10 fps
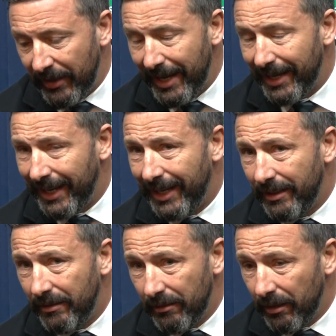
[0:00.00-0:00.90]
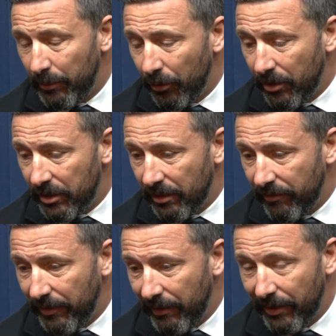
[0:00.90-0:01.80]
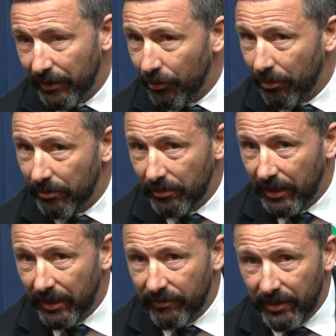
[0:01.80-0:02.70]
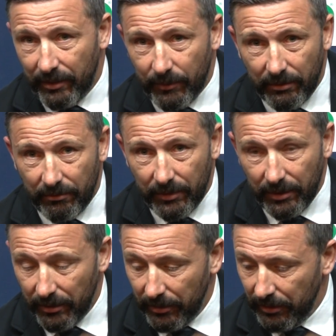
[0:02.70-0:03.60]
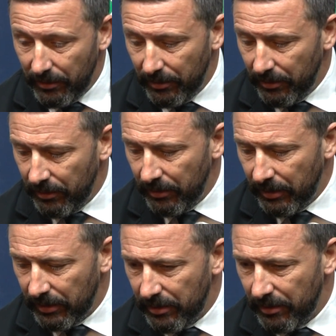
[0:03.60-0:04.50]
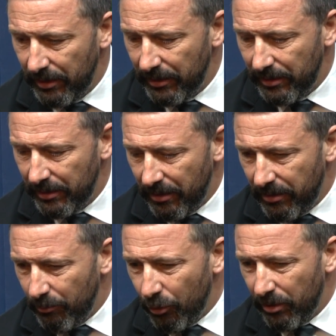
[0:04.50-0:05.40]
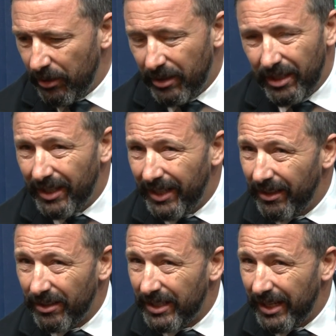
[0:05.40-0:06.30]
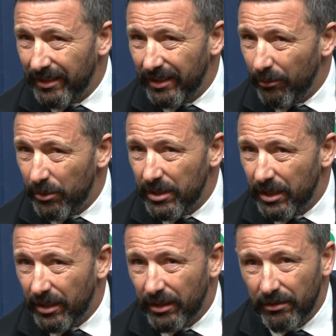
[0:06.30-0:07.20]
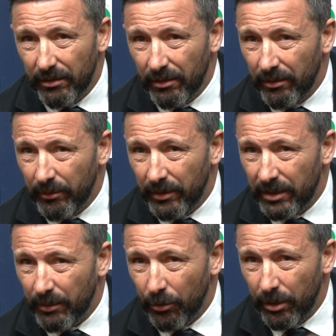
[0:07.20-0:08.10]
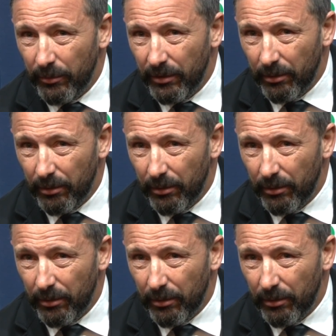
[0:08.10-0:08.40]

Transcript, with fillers: That again, I'll be honest, I've, I've heard Doc at half time and it's it's nothing more than you'd hear any other Saturday. It wasn't a, a uh, disappointment.